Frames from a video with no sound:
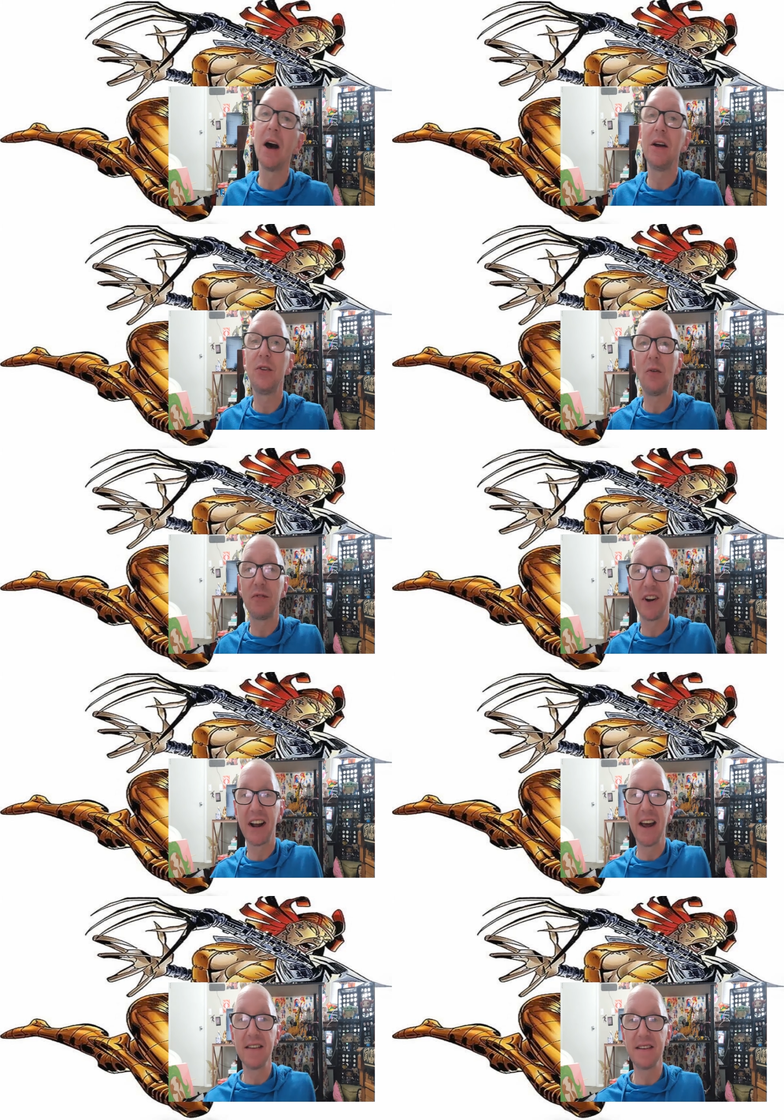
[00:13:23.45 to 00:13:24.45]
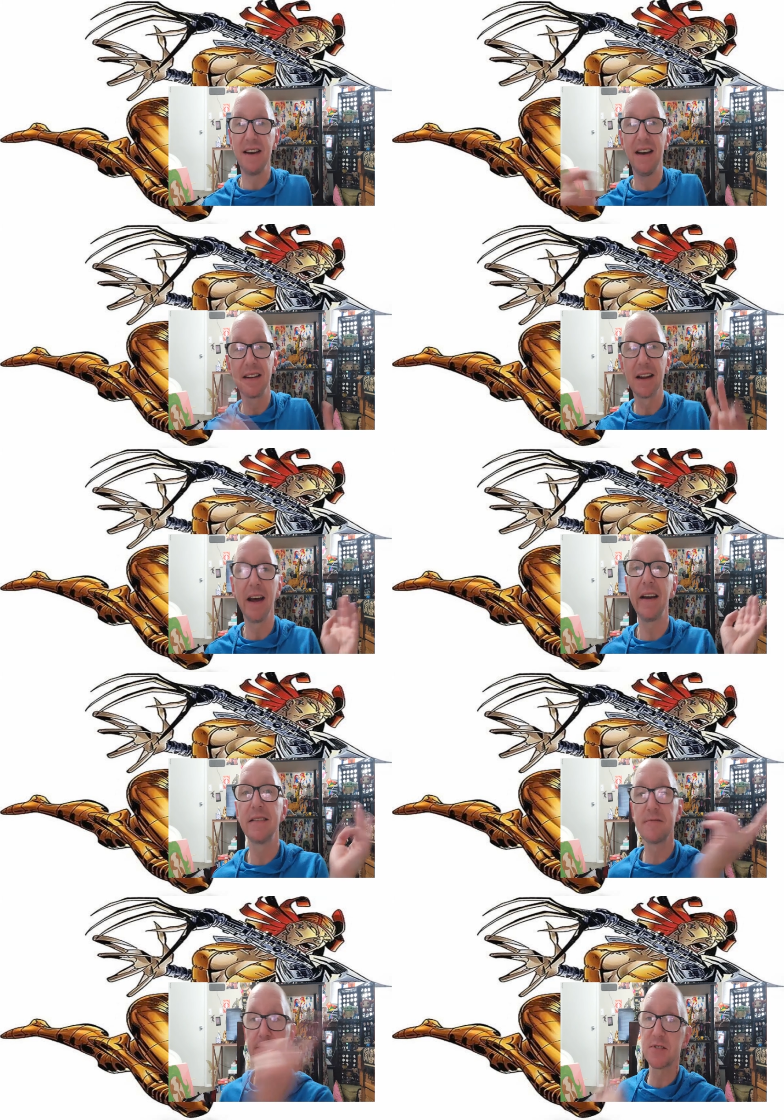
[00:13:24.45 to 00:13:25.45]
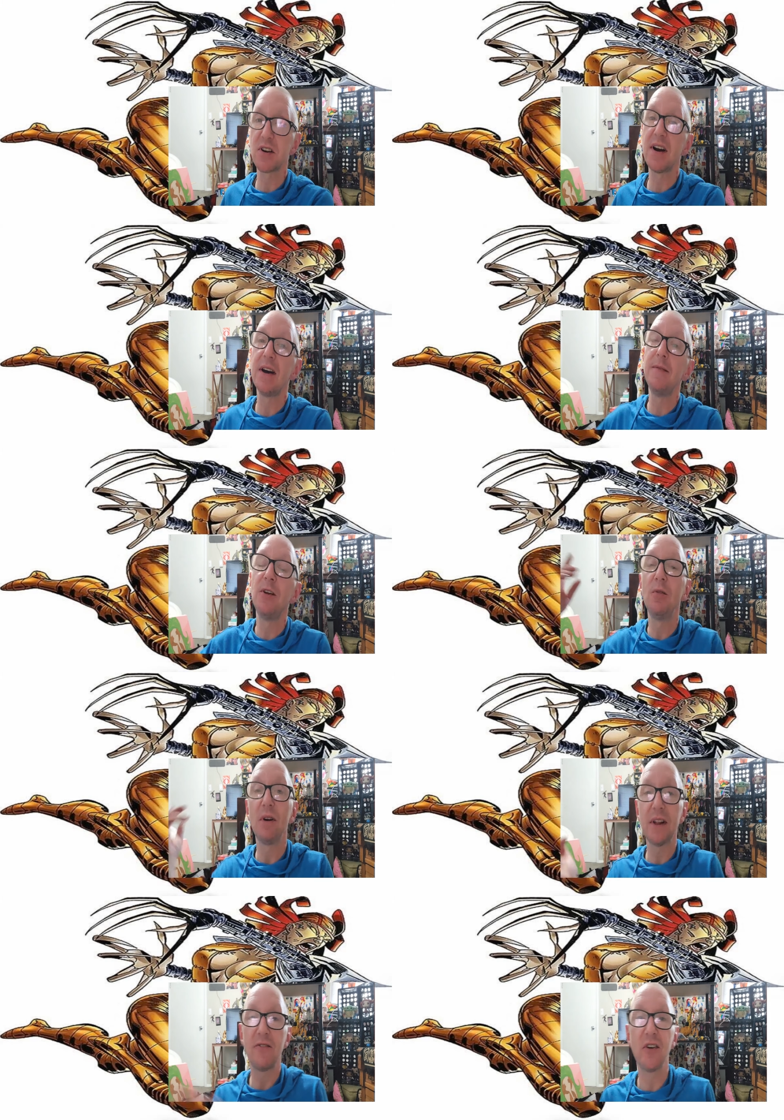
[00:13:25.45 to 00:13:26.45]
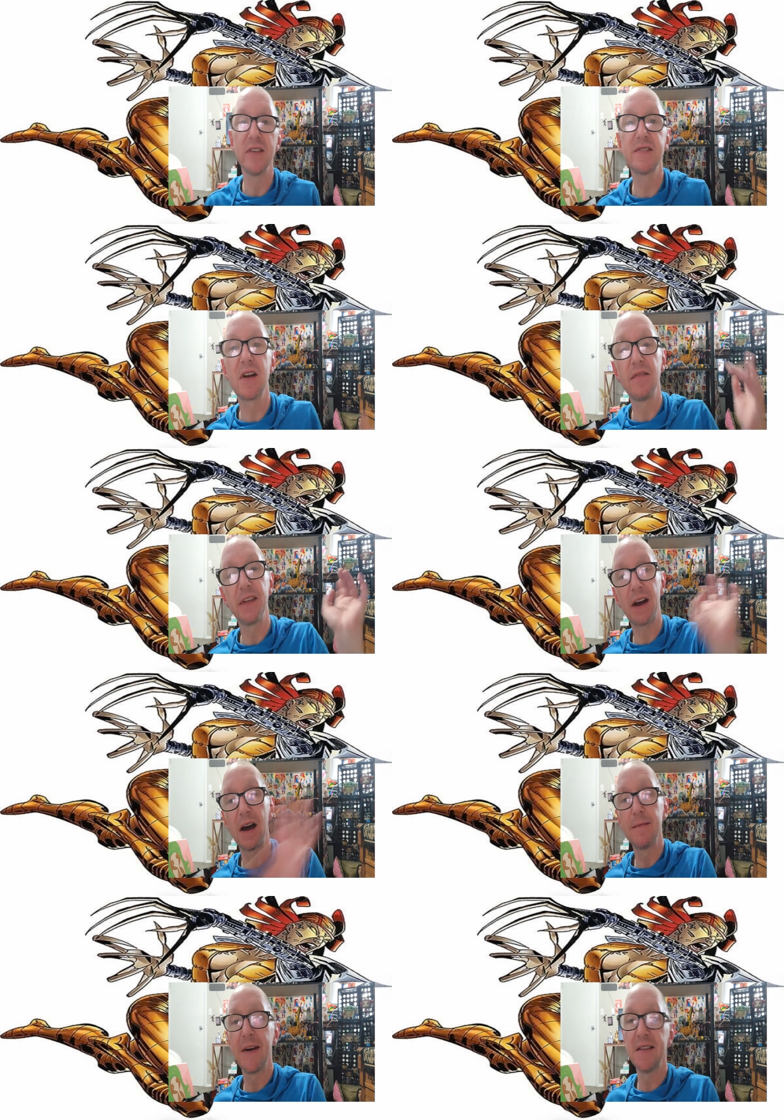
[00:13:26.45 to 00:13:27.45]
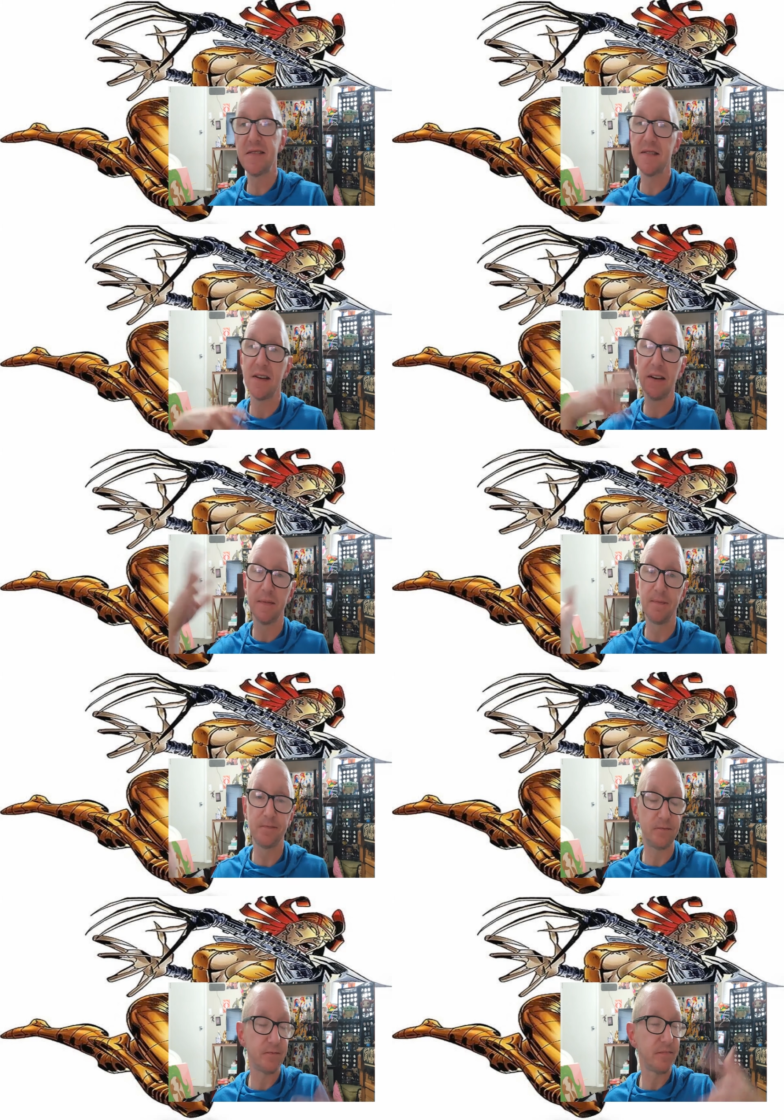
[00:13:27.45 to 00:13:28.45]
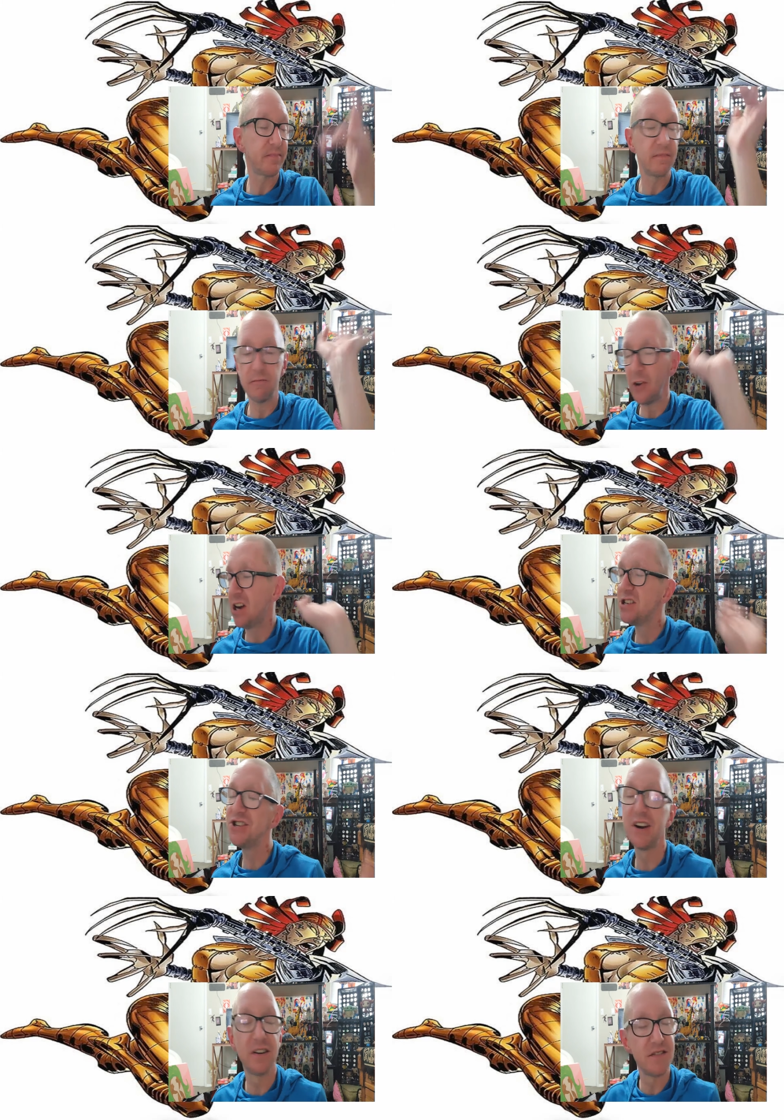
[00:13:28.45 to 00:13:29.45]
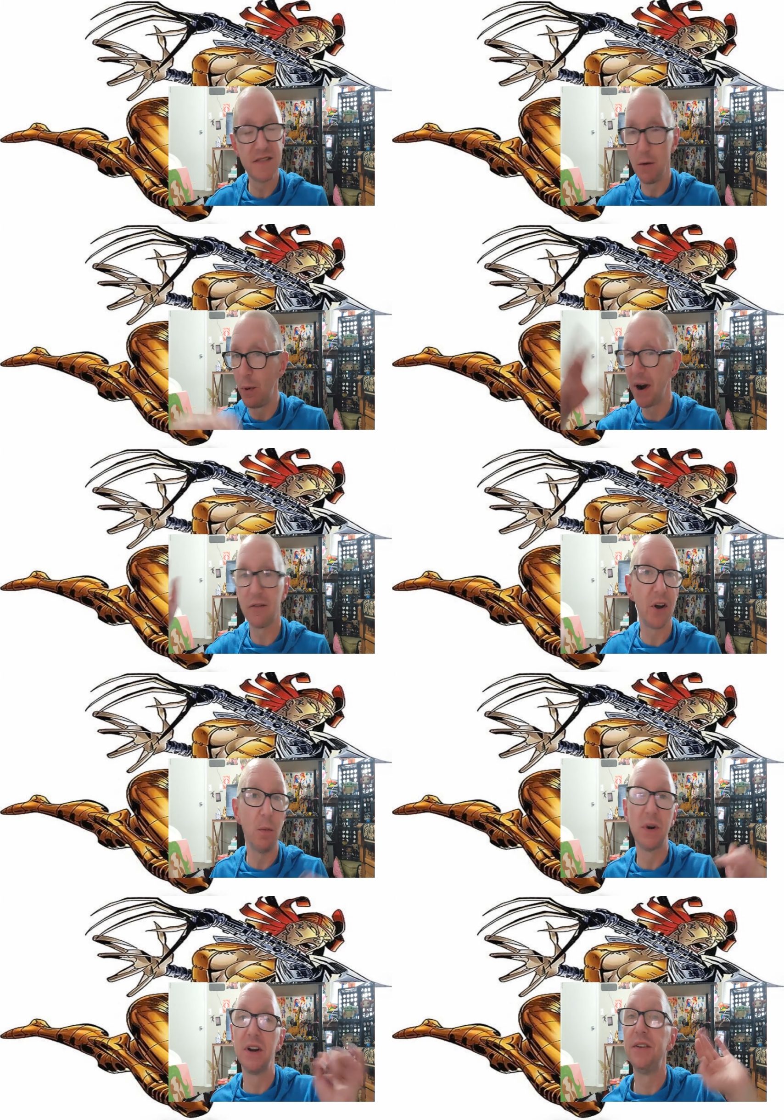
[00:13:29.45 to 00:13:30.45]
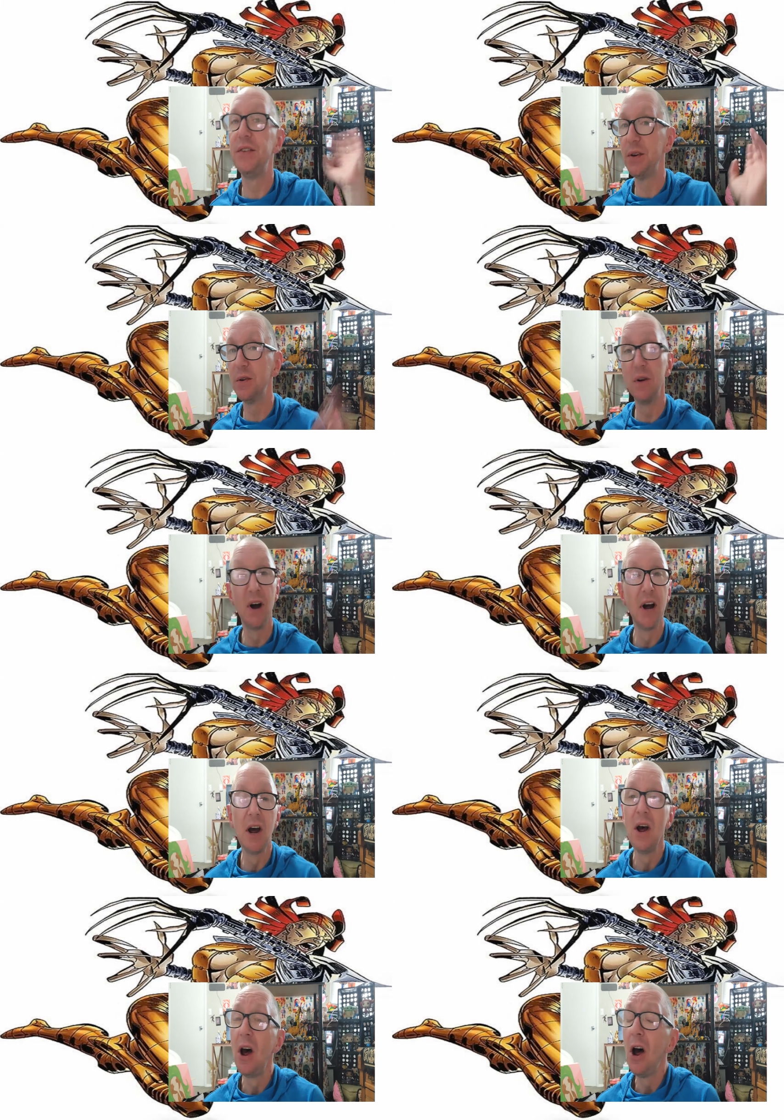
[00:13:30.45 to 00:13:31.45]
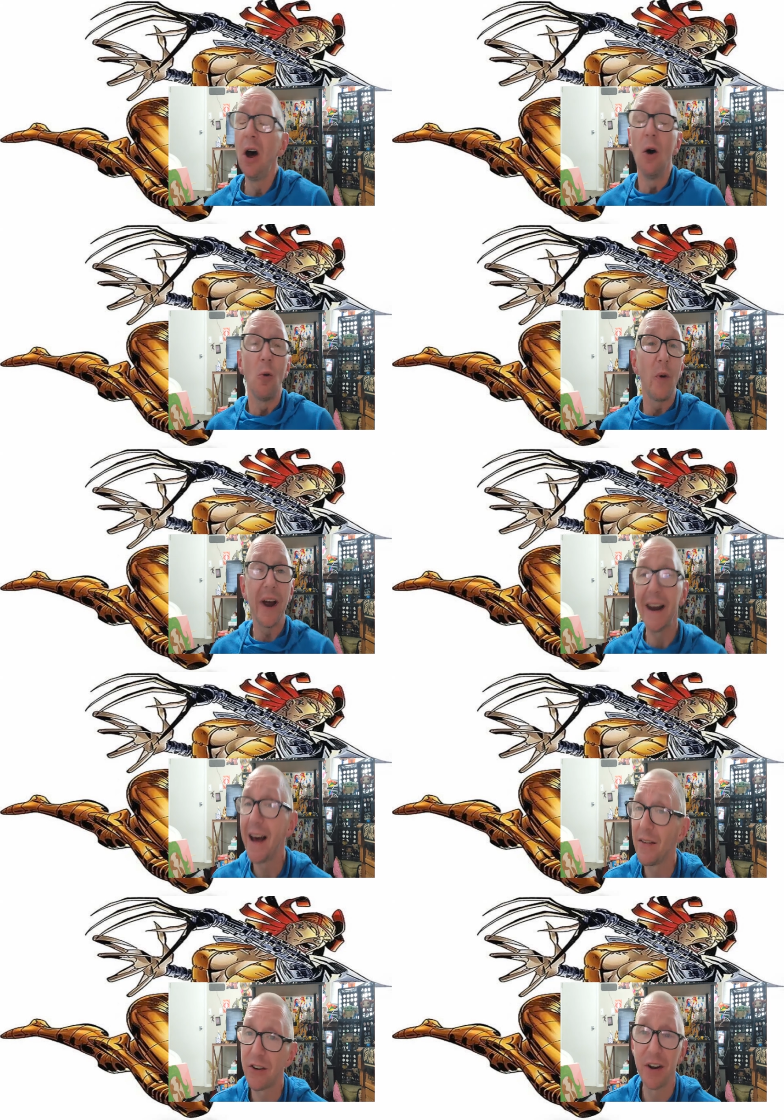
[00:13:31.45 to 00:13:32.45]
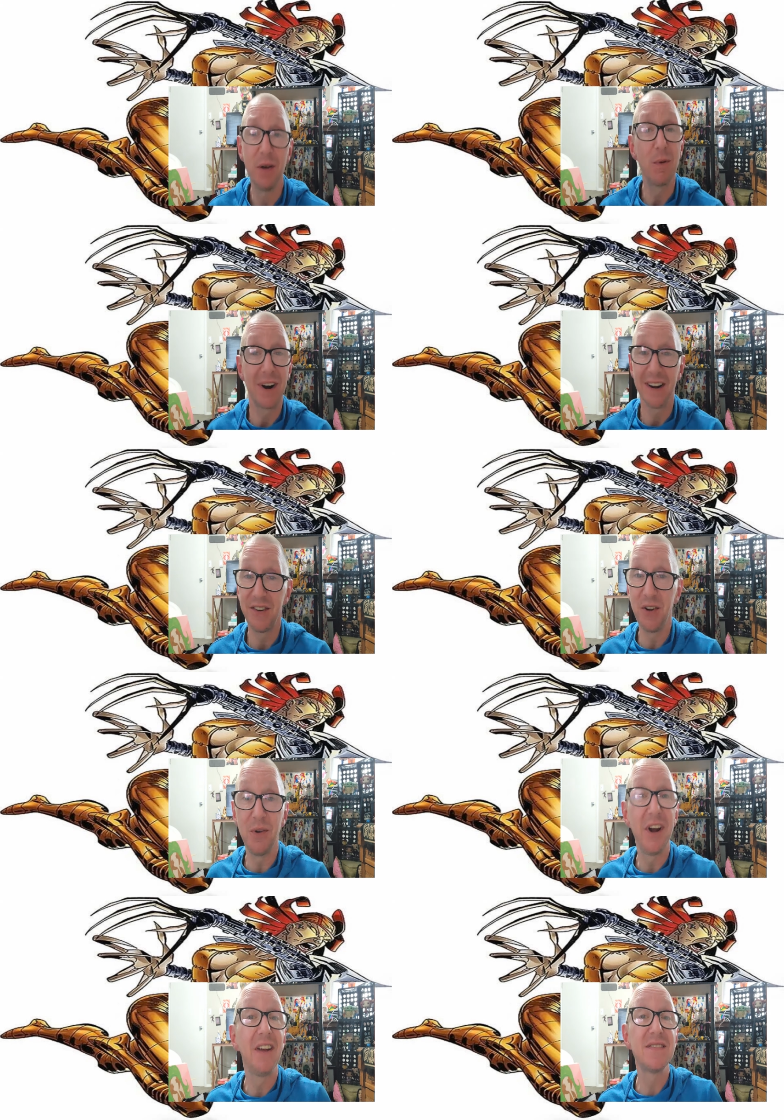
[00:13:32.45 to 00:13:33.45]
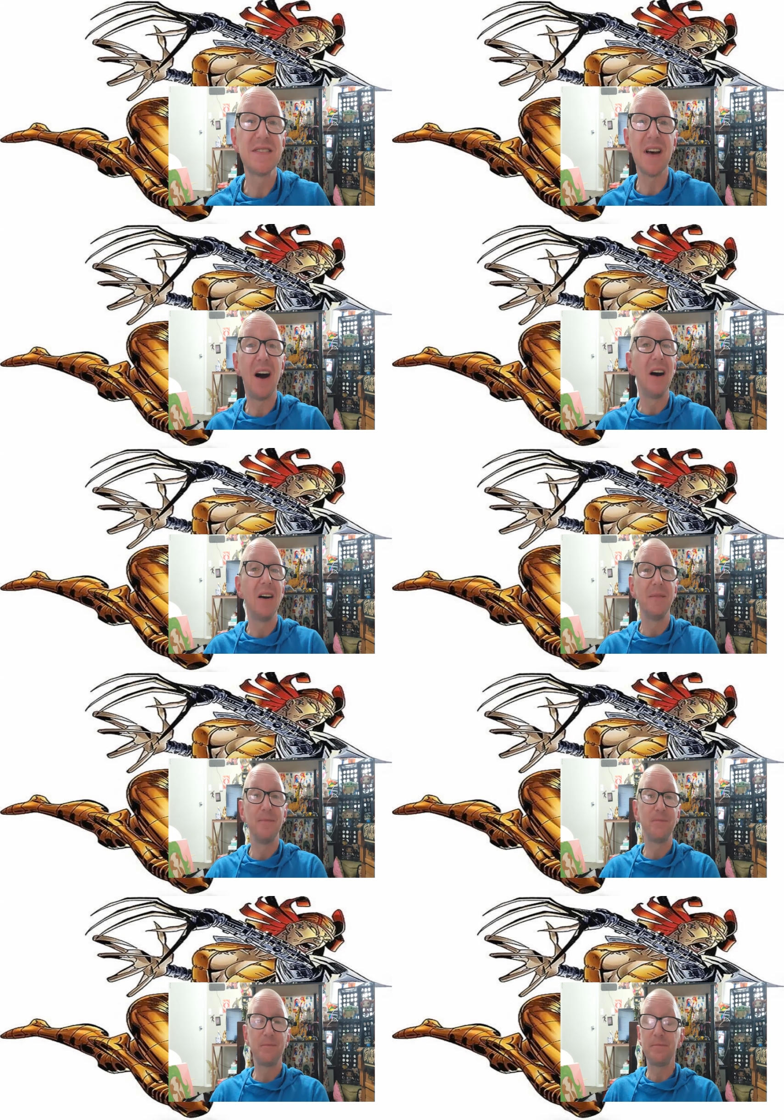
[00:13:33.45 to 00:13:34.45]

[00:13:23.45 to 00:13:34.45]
Uh, don't forget to hit like, subscribe, do all that fun stuff, the comments, the shares the whatever you want to do whenever you want to do it. Um,